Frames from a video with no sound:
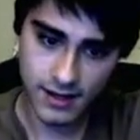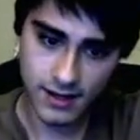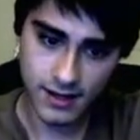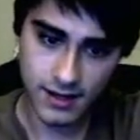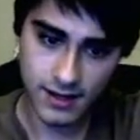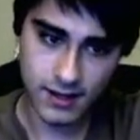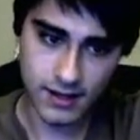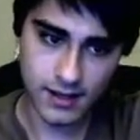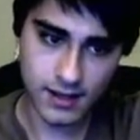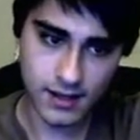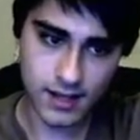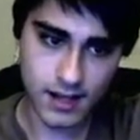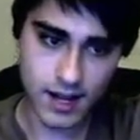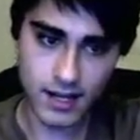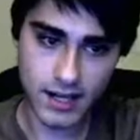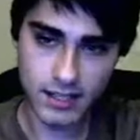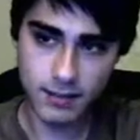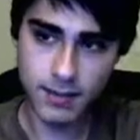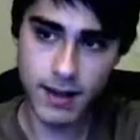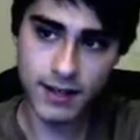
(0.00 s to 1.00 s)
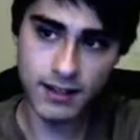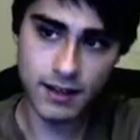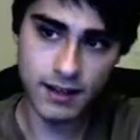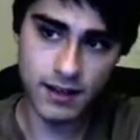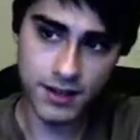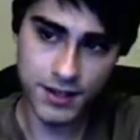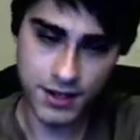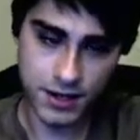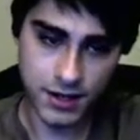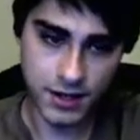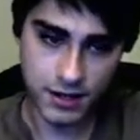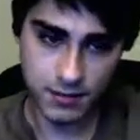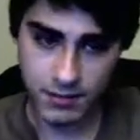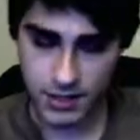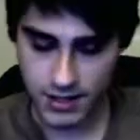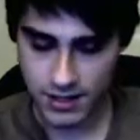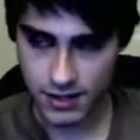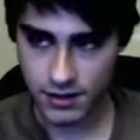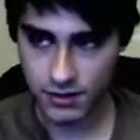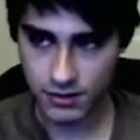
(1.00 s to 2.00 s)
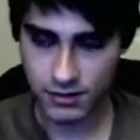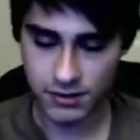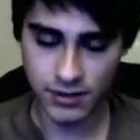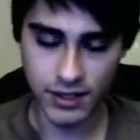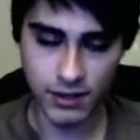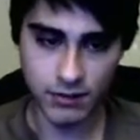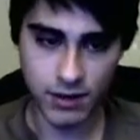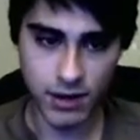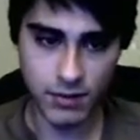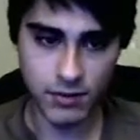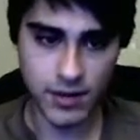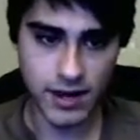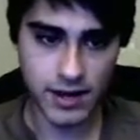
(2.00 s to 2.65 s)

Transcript: I expected another guard to be here, like right away.